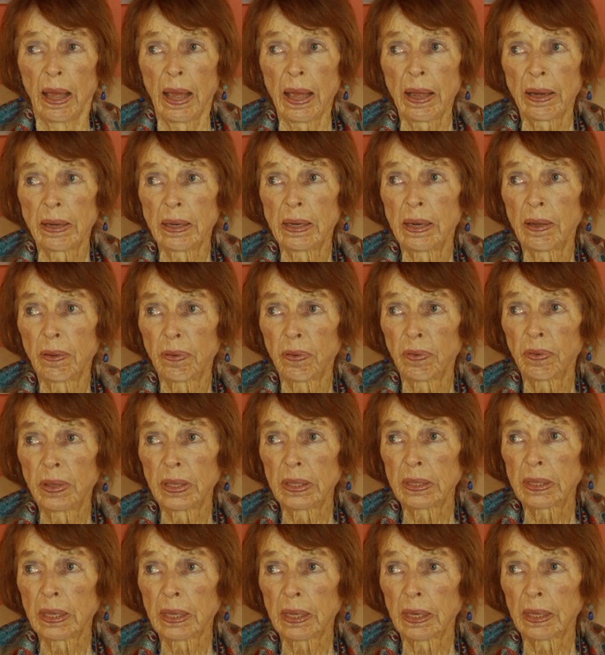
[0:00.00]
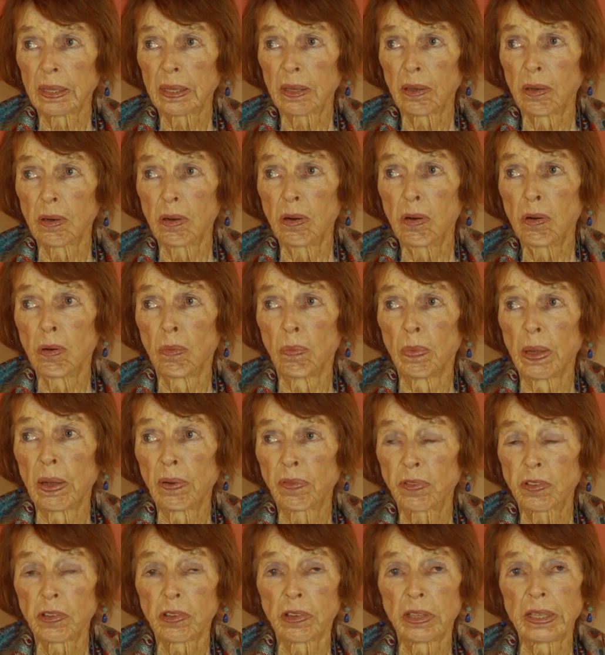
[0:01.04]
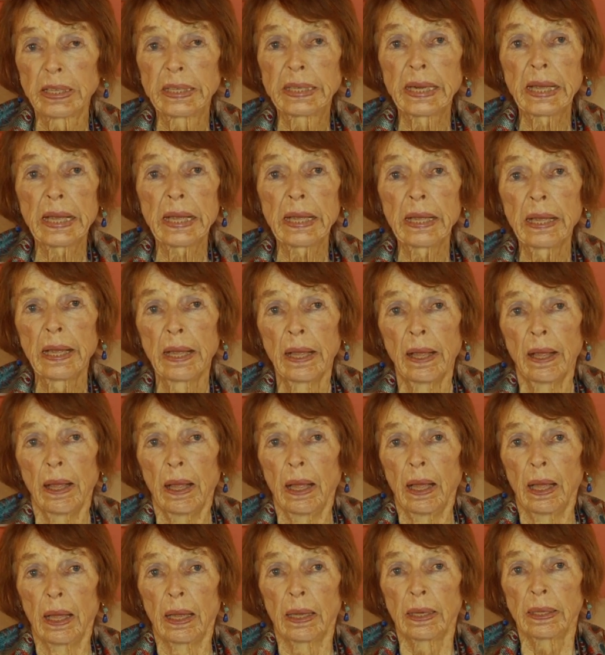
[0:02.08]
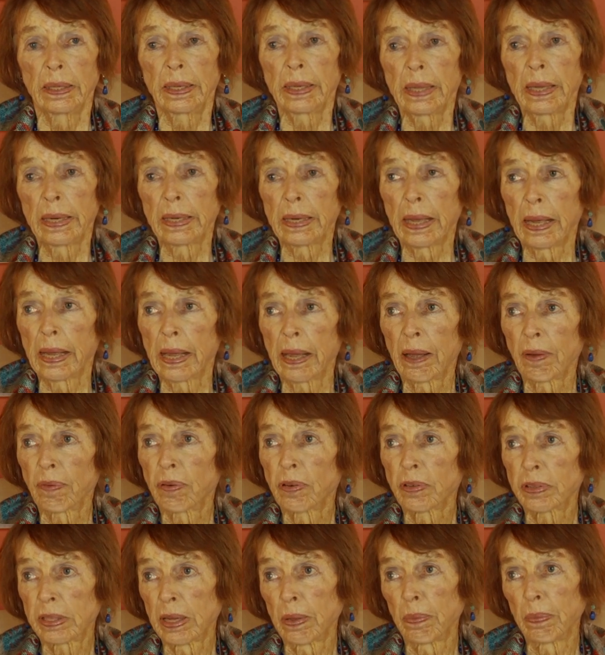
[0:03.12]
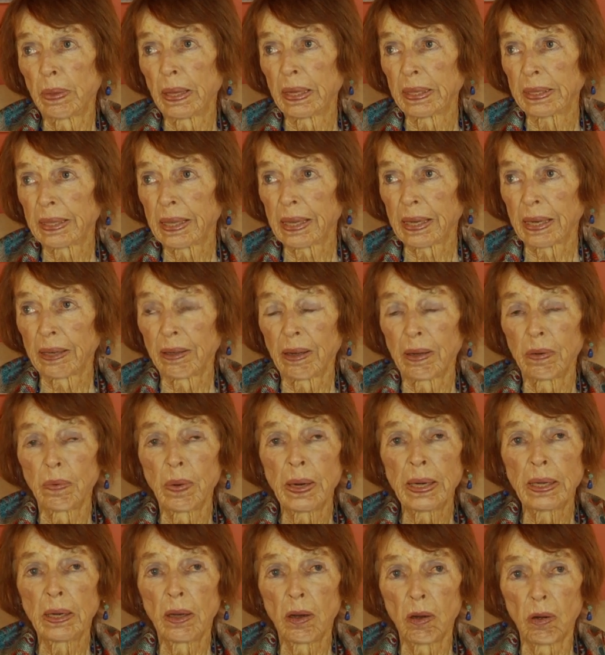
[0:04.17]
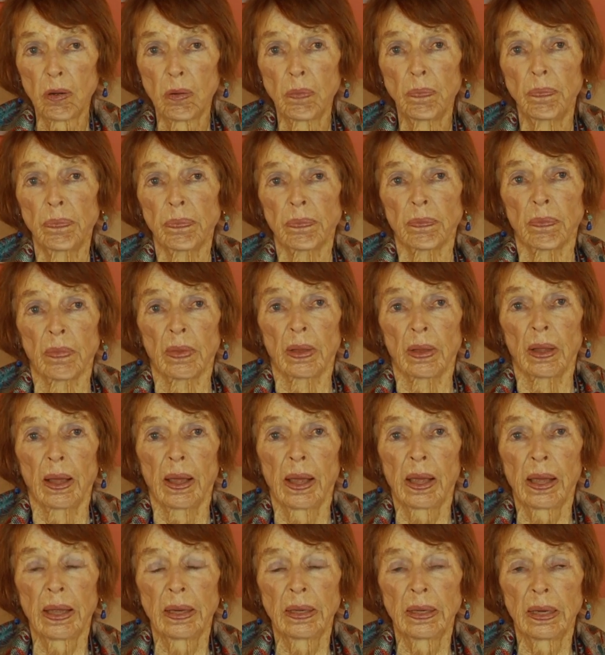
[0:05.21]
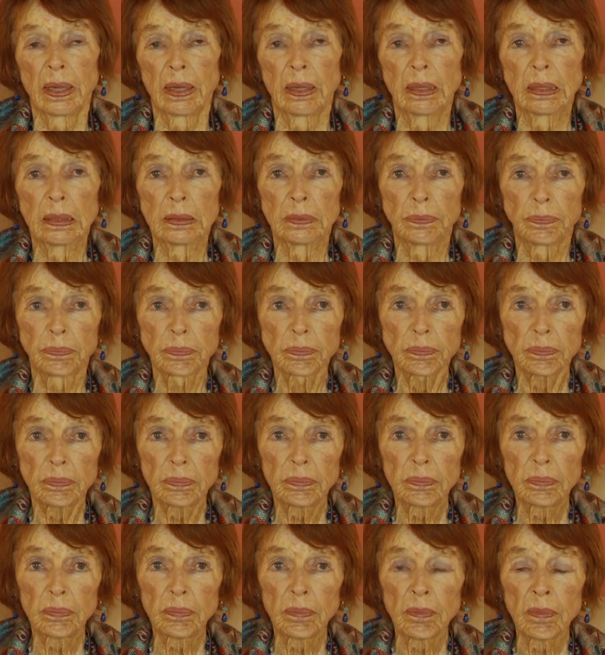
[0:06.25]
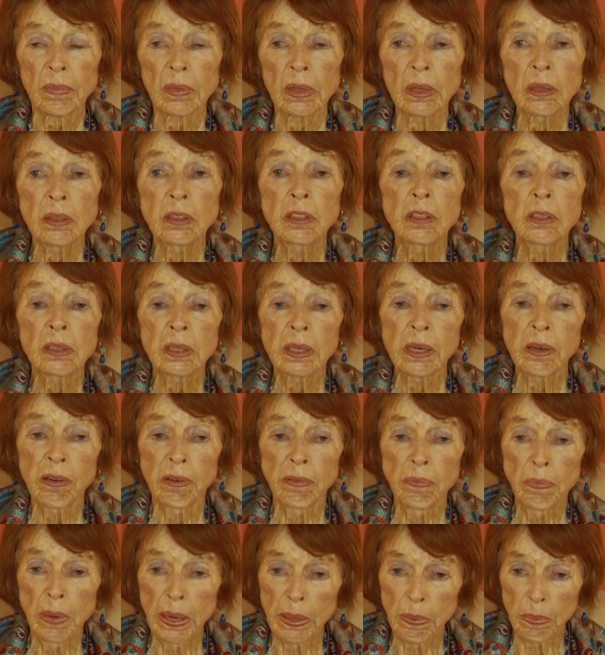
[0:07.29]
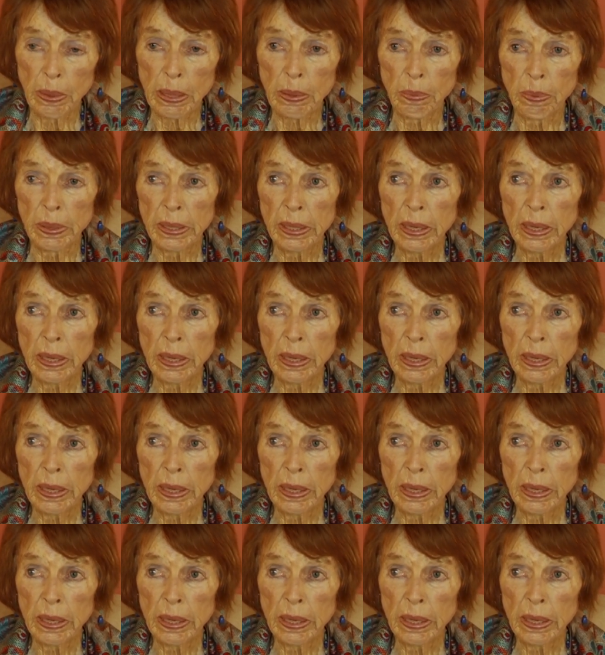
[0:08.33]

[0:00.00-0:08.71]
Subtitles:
I had enough of this, I gotta go home. After a day and a half or something like that, I went home. And took care of my baby